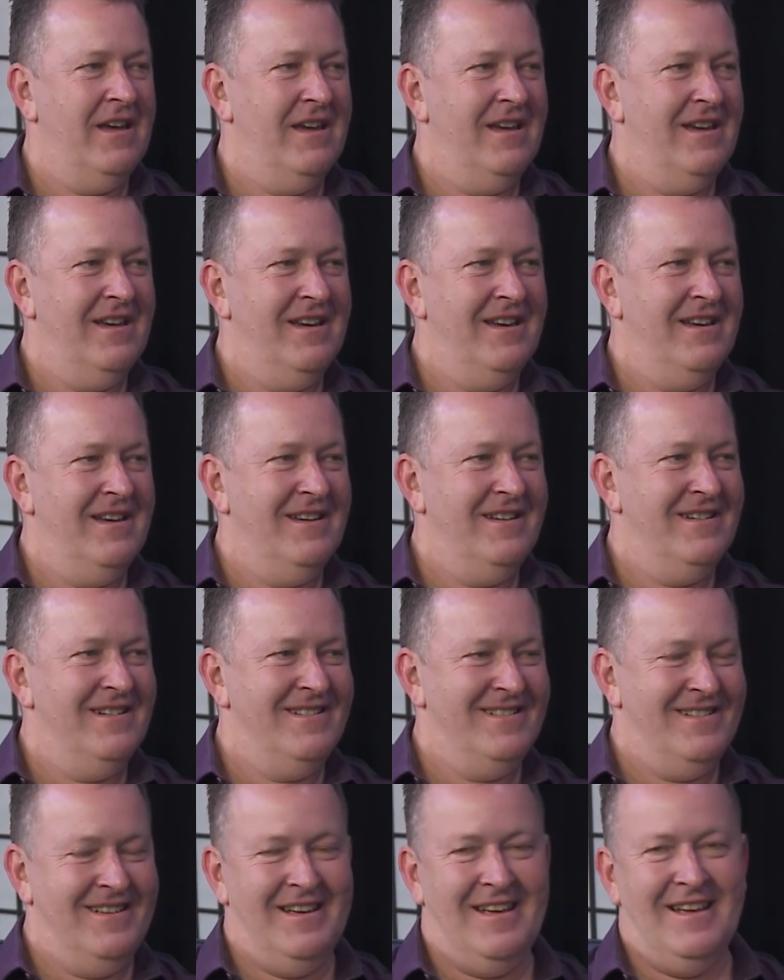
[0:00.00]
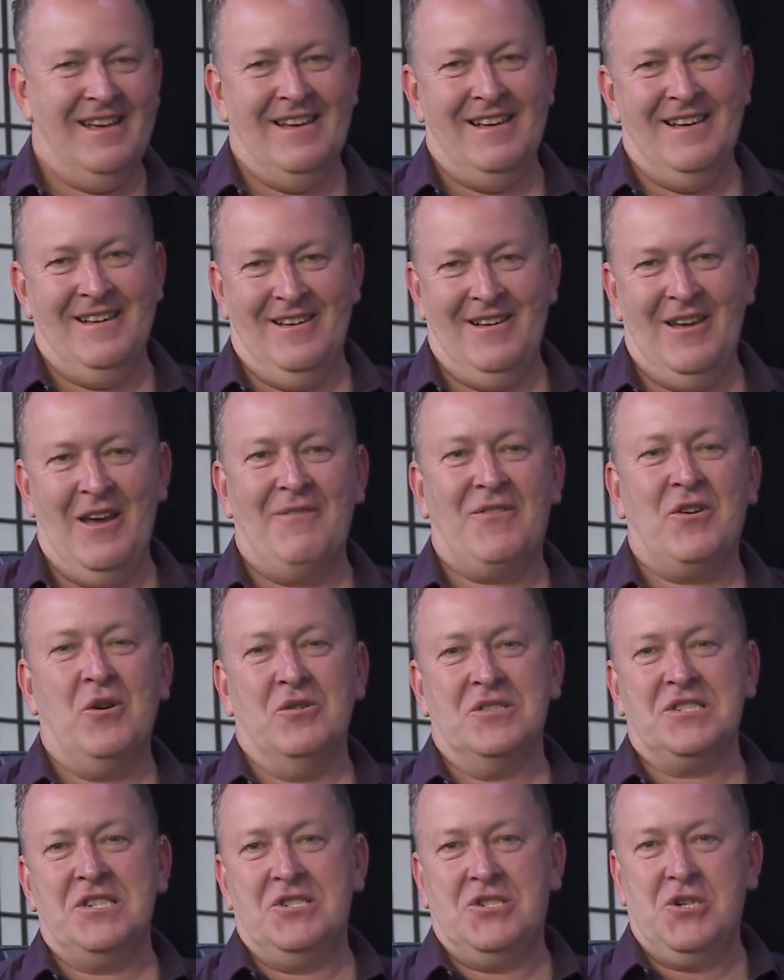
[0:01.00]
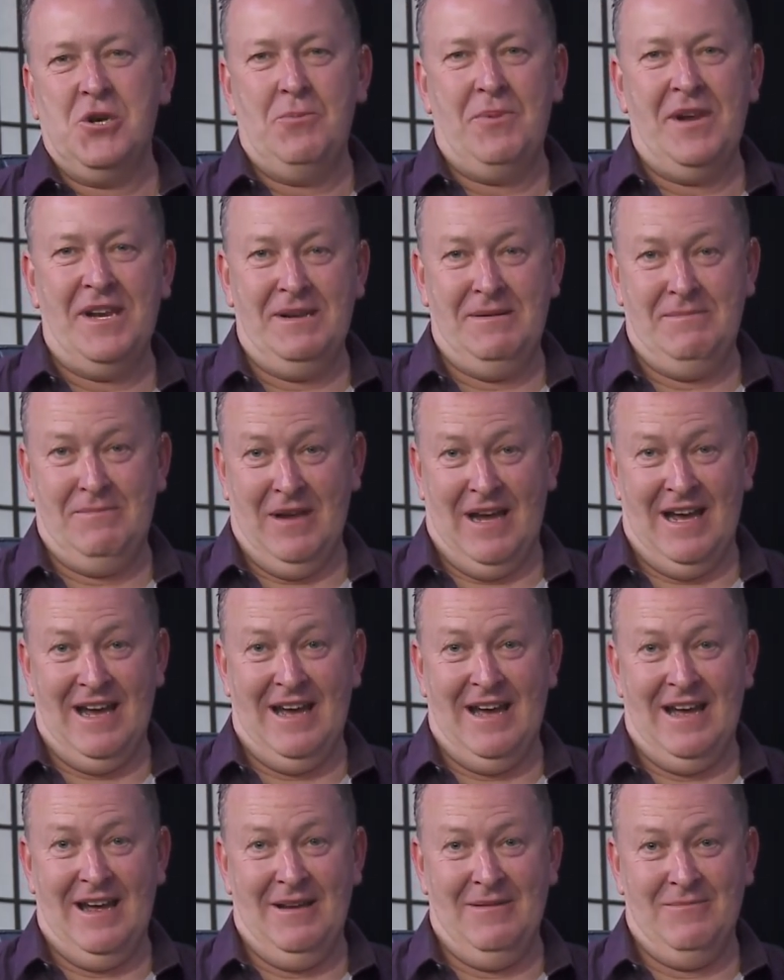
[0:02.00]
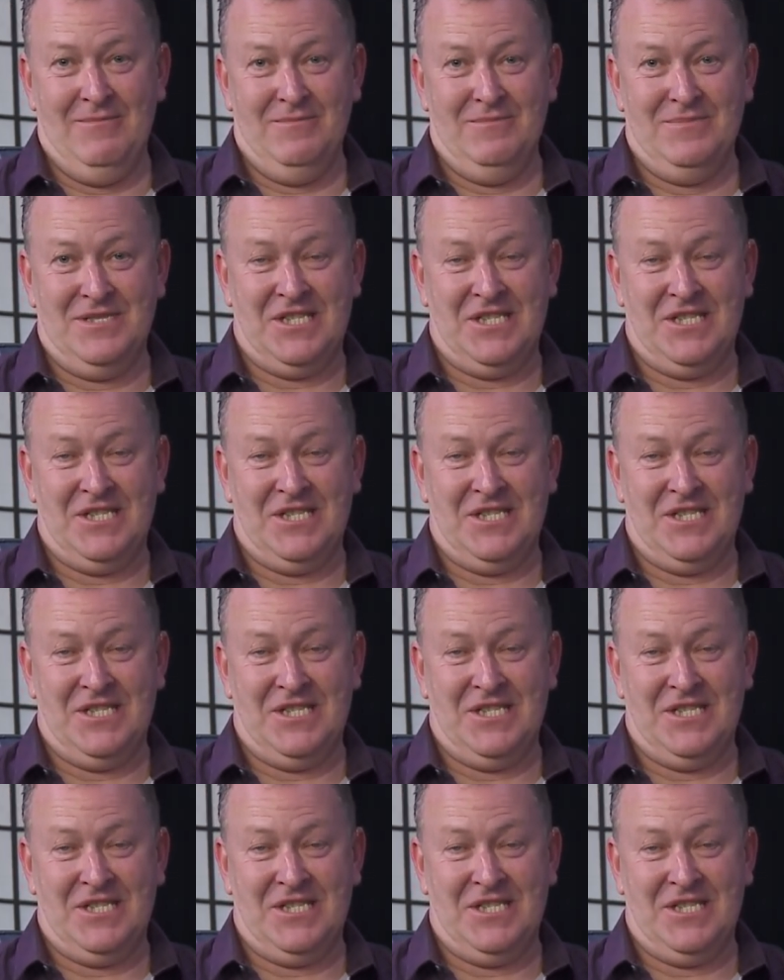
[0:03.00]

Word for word: all the ads, Chris Larkin. Of course, it should be uh,